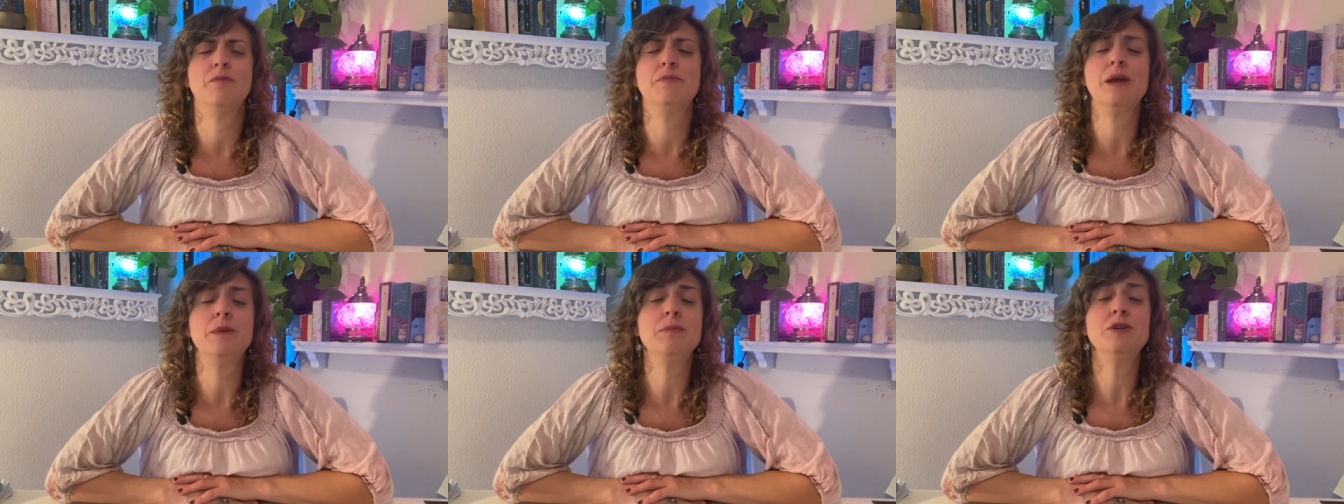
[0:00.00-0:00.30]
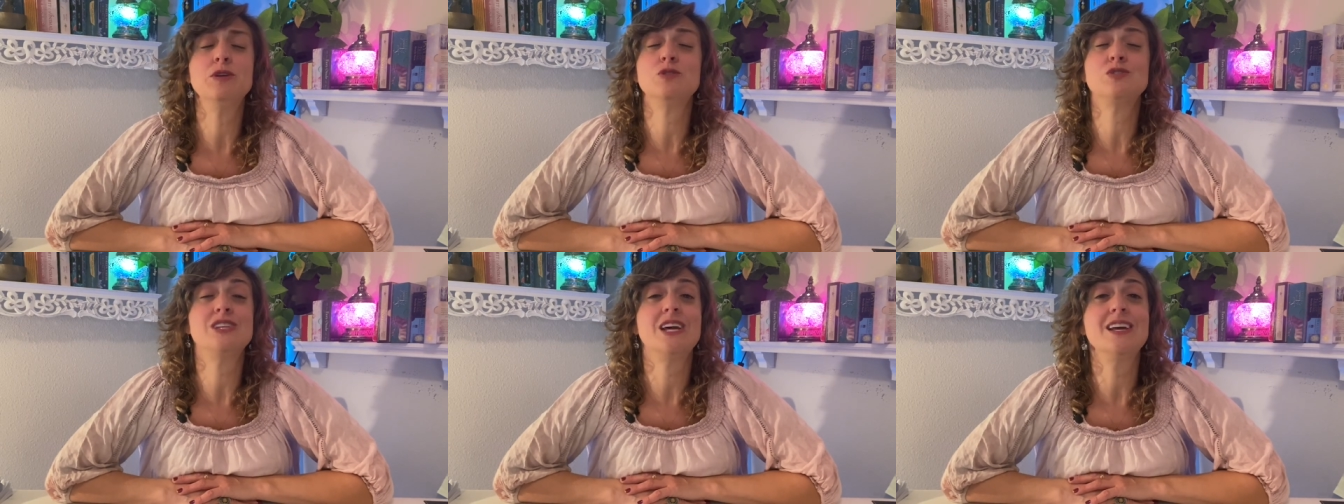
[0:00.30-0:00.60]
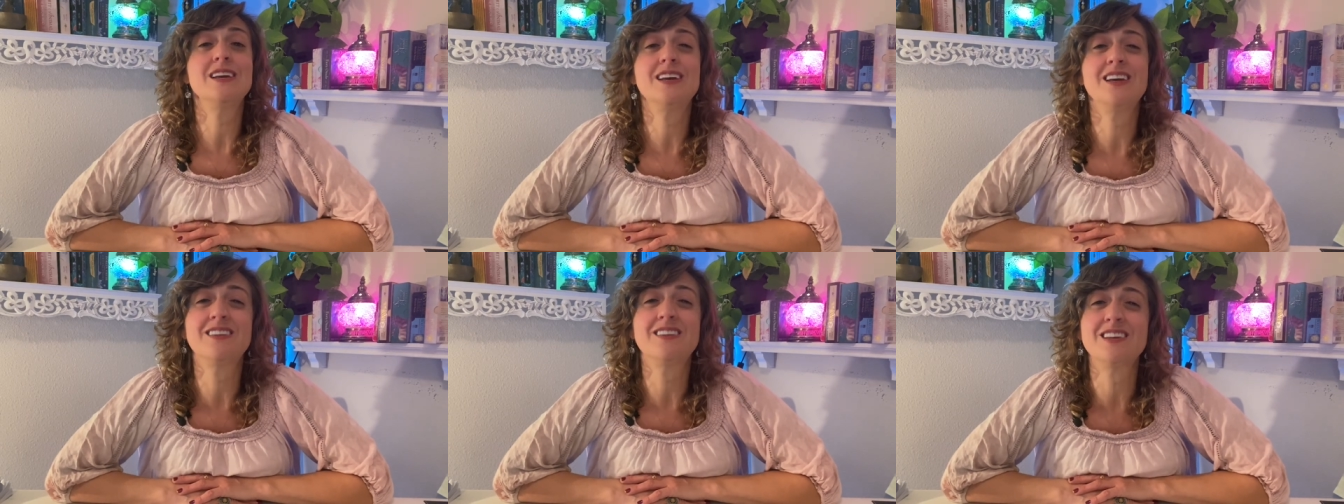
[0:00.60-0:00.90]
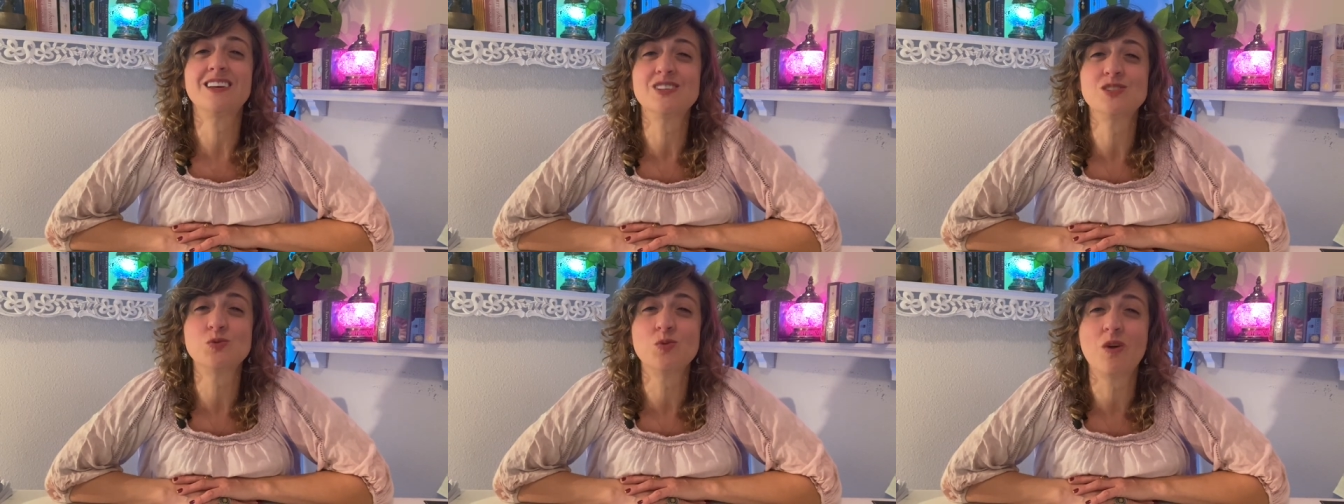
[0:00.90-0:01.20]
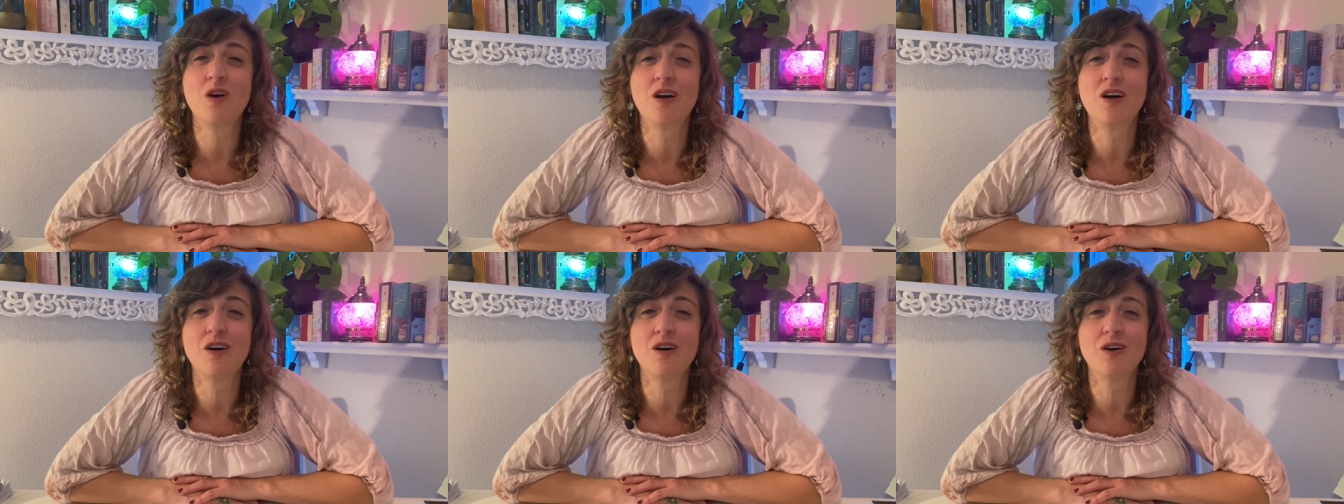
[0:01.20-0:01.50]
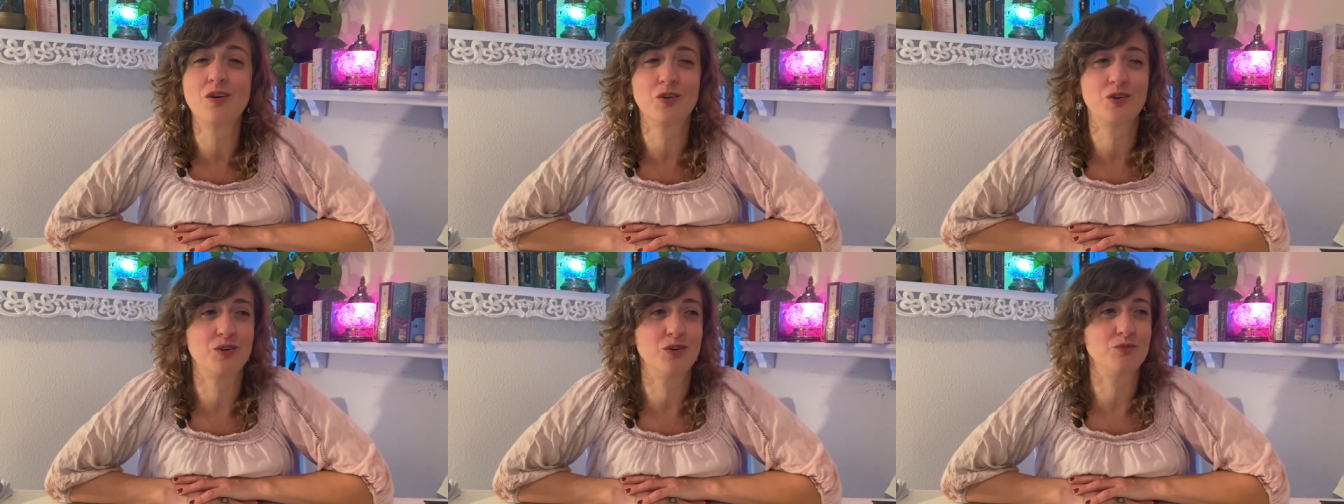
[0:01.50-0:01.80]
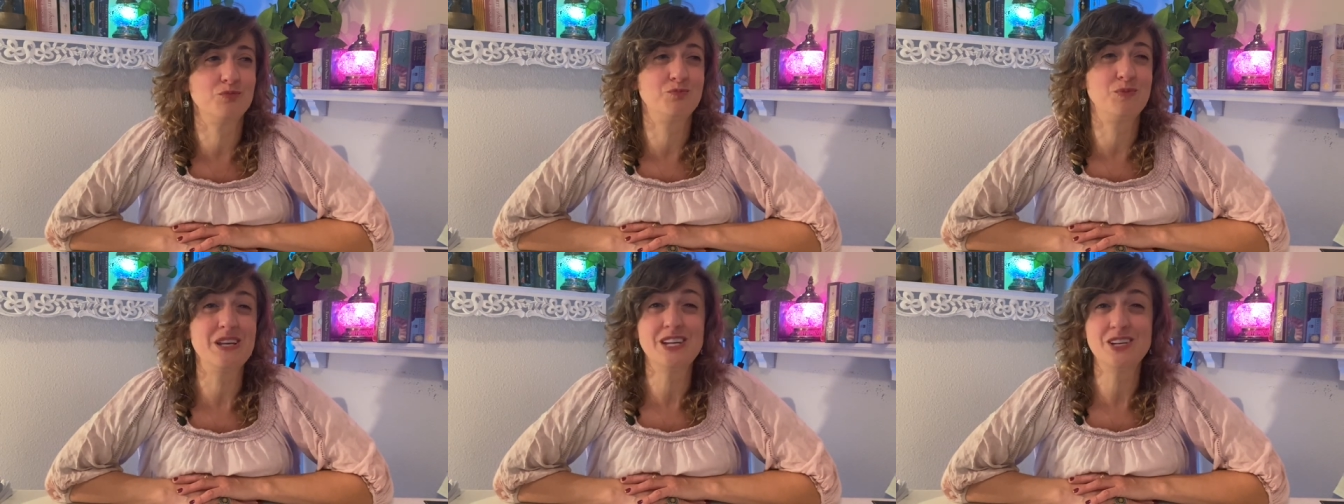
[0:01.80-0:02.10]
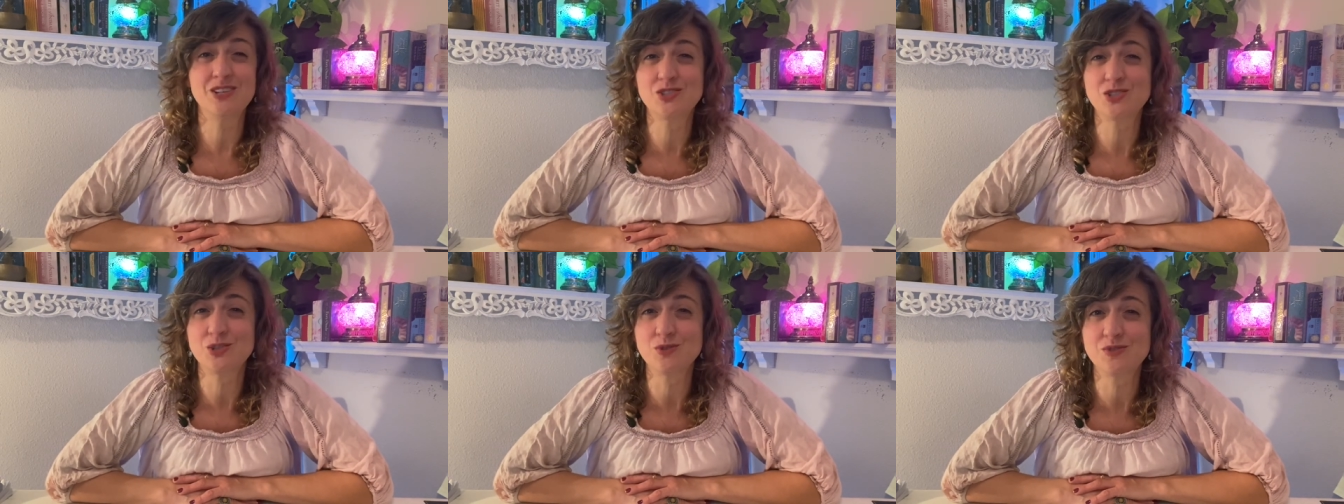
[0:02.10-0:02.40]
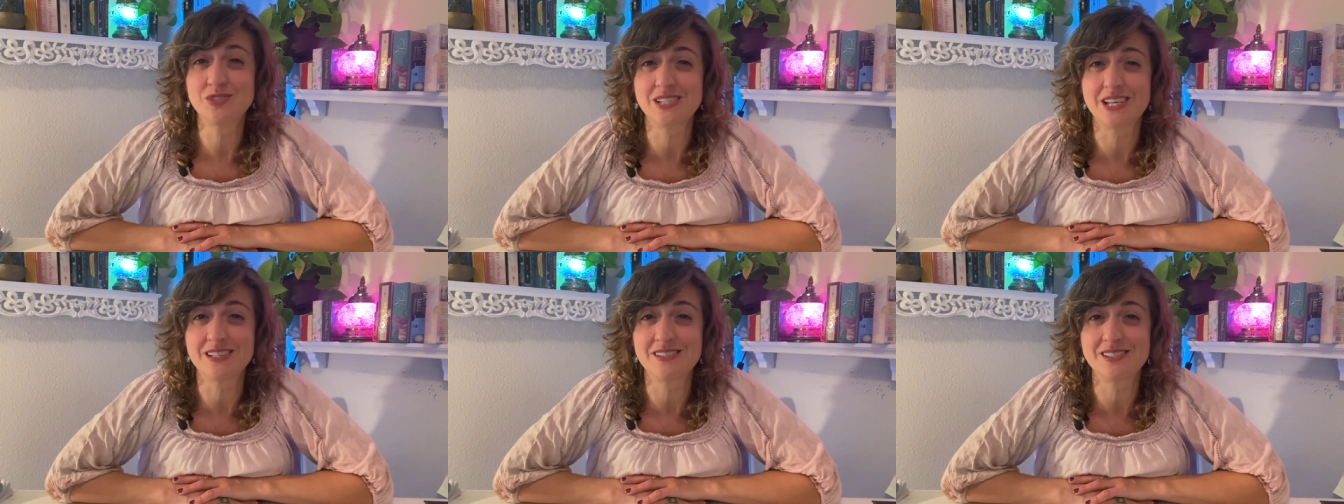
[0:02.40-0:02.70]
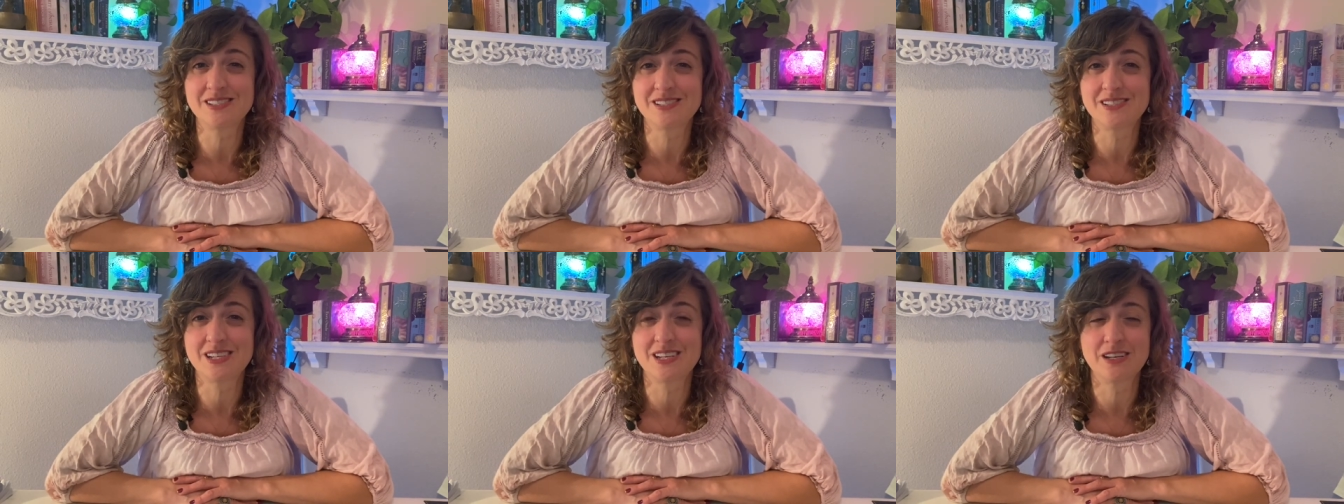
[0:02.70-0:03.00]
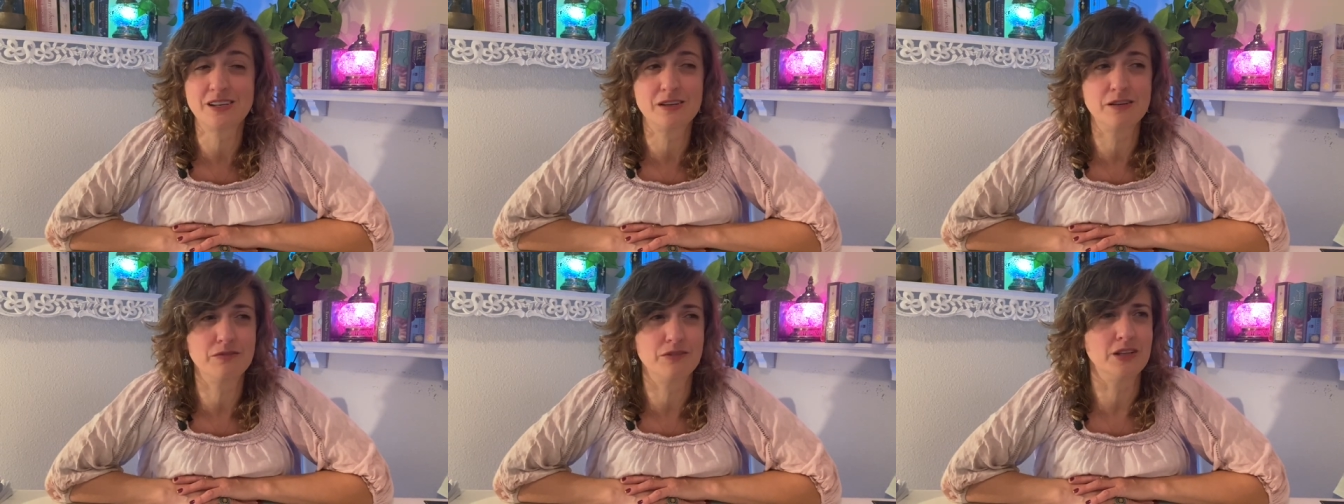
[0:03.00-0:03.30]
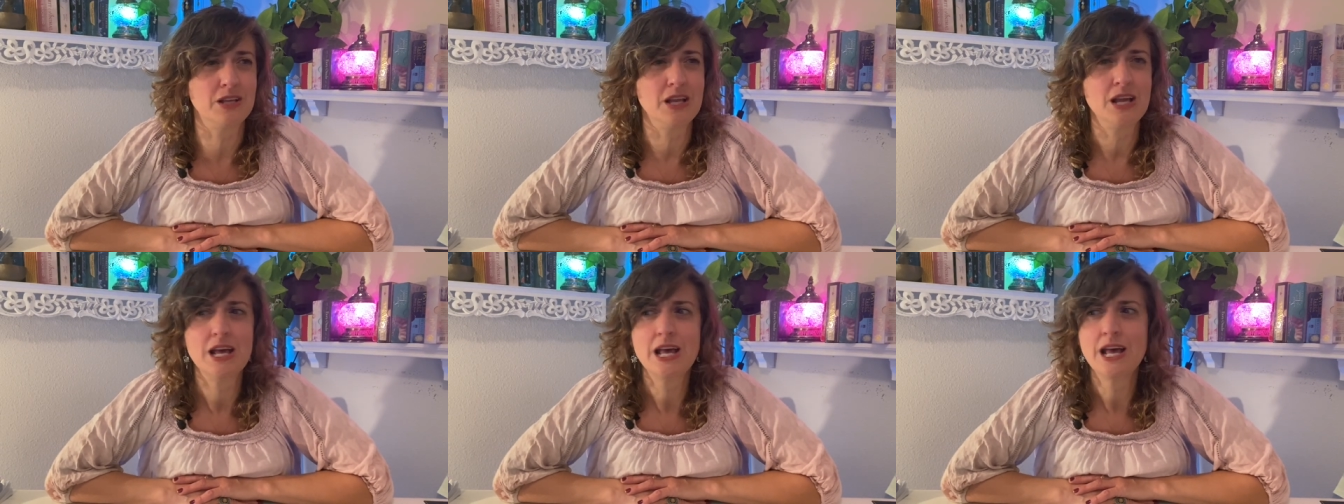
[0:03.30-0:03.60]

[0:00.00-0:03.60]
maybe you're taking things wrong or you're being too sensitive and